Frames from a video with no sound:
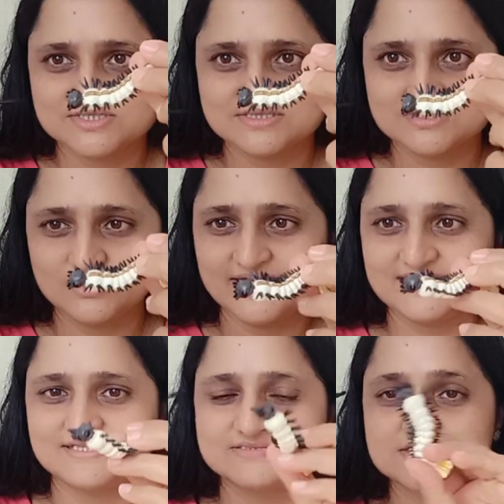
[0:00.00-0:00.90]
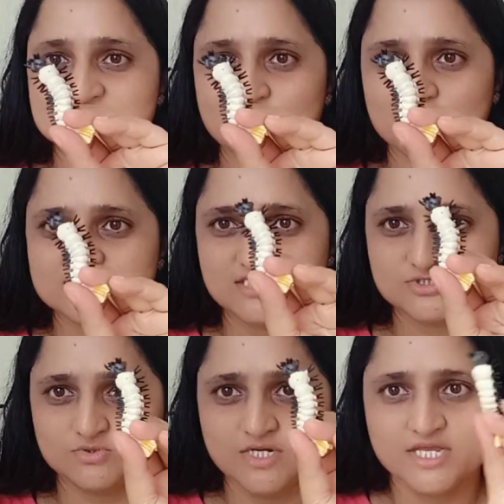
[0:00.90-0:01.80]
So this is a
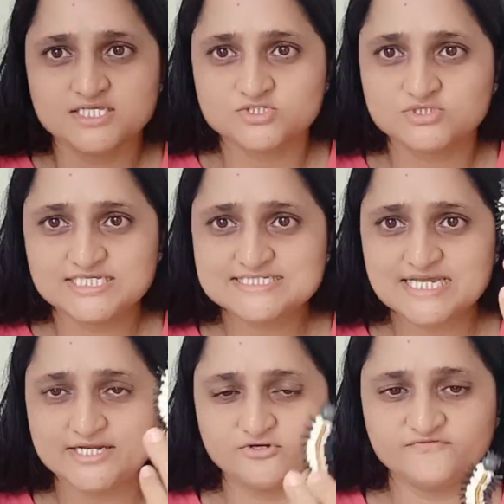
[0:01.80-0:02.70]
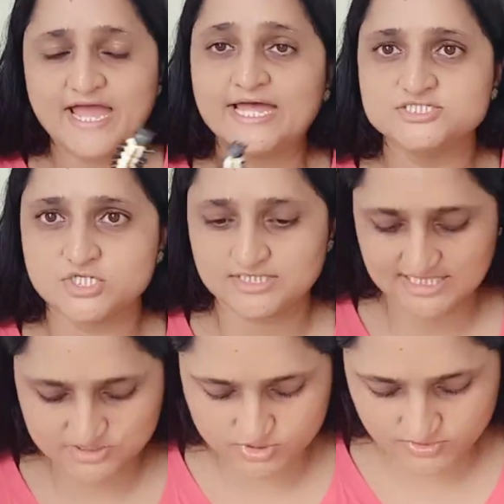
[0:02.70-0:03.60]
mosquito. So these kind of hands-on
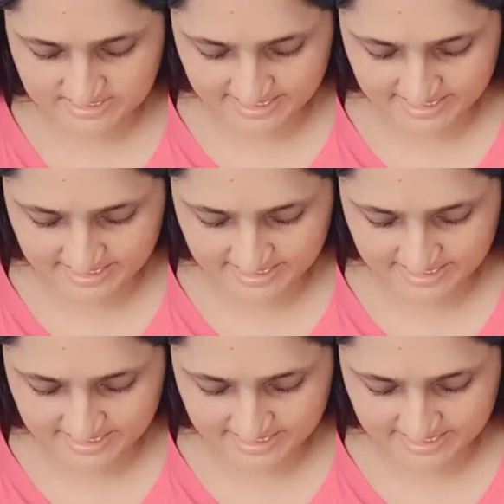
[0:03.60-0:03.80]
things, which was